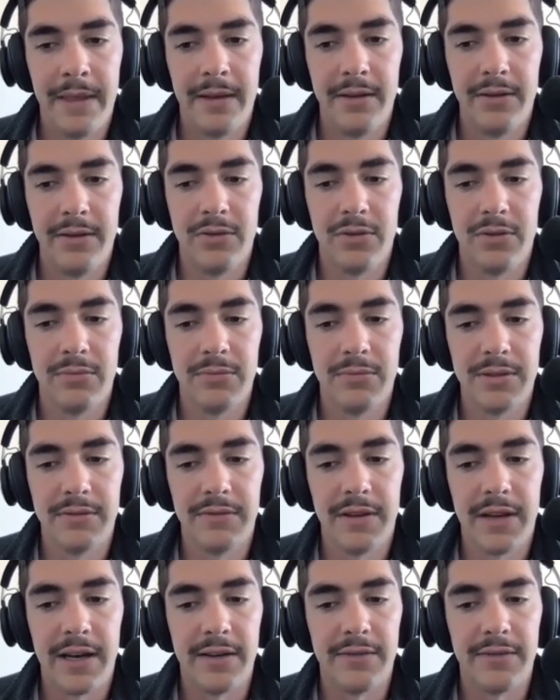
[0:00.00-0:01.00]
in terms
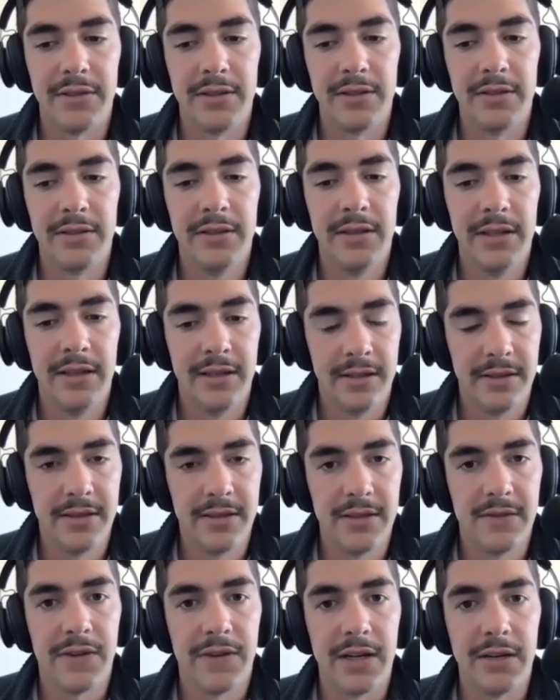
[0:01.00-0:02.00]
of having
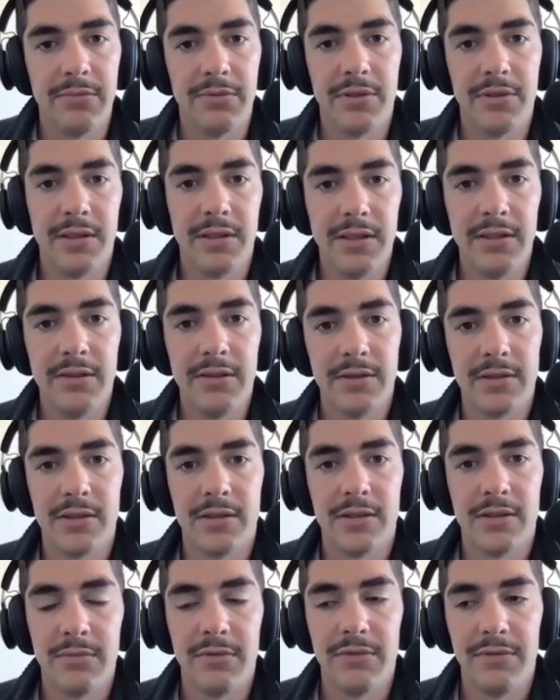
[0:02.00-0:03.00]
this vibrant
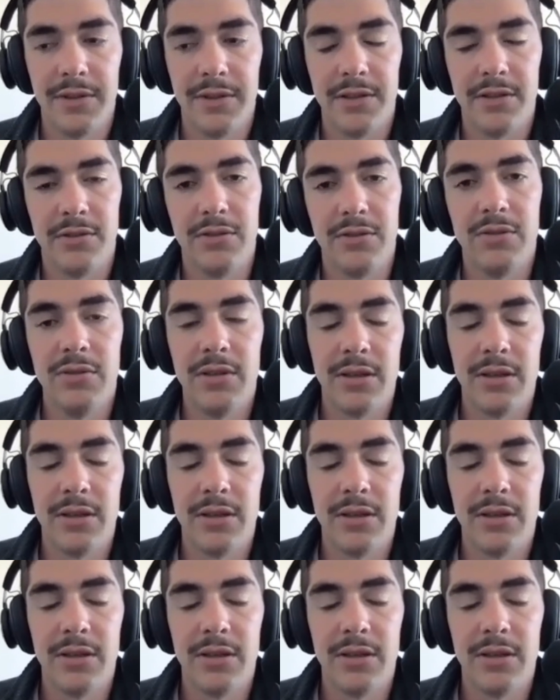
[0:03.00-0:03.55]
ecosystem of layer 2